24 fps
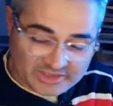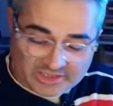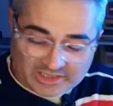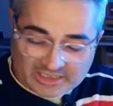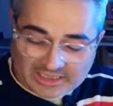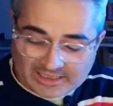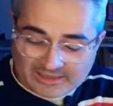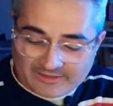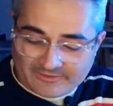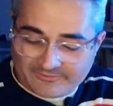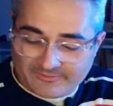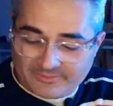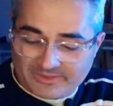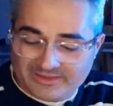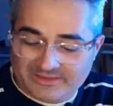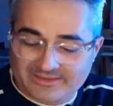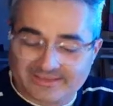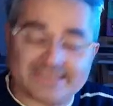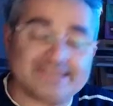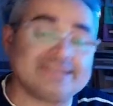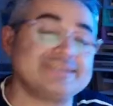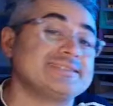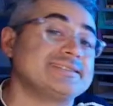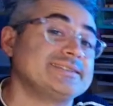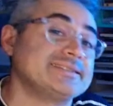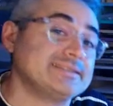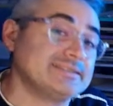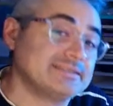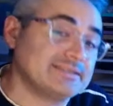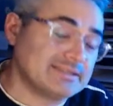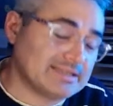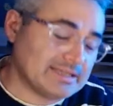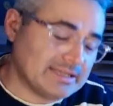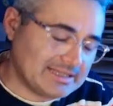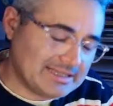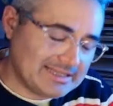I've been
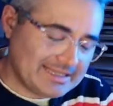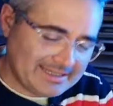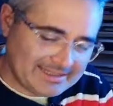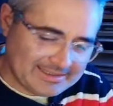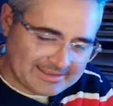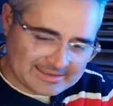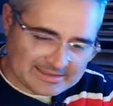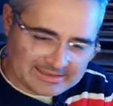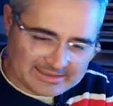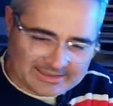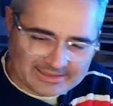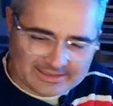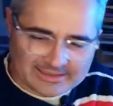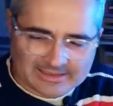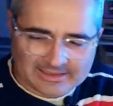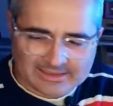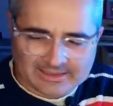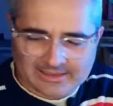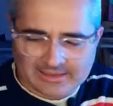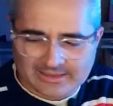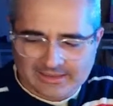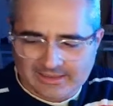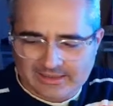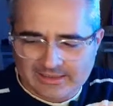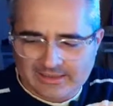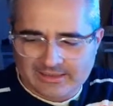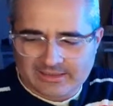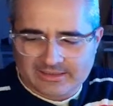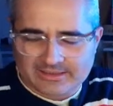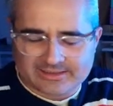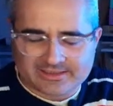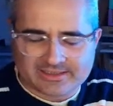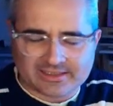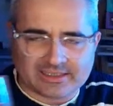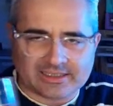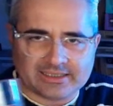teasing lately.
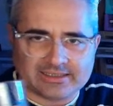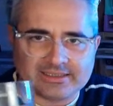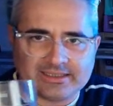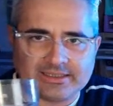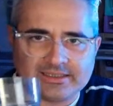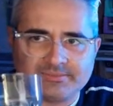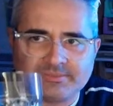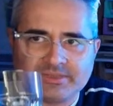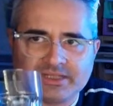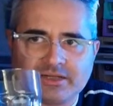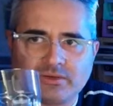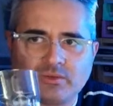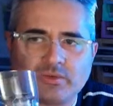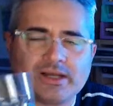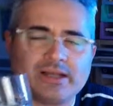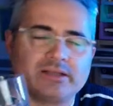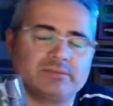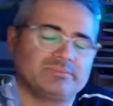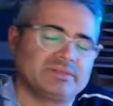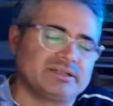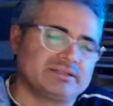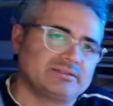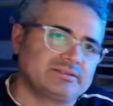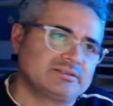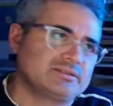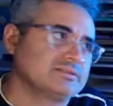It's gonna take me a while, but